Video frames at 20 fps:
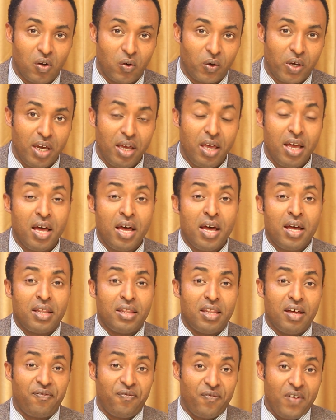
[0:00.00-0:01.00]
Okay,
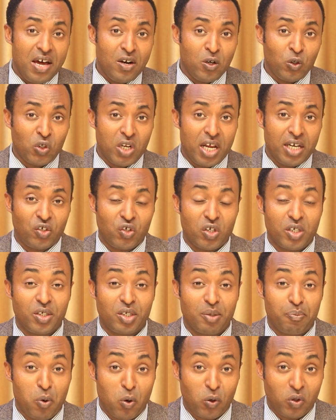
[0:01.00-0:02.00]
the Fanos Light Children
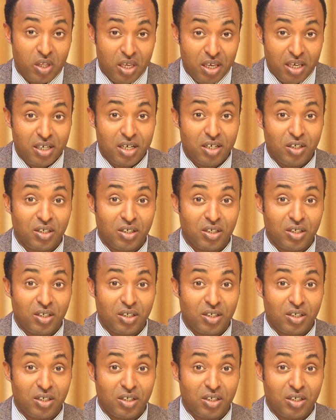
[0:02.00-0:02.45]
Support Inc.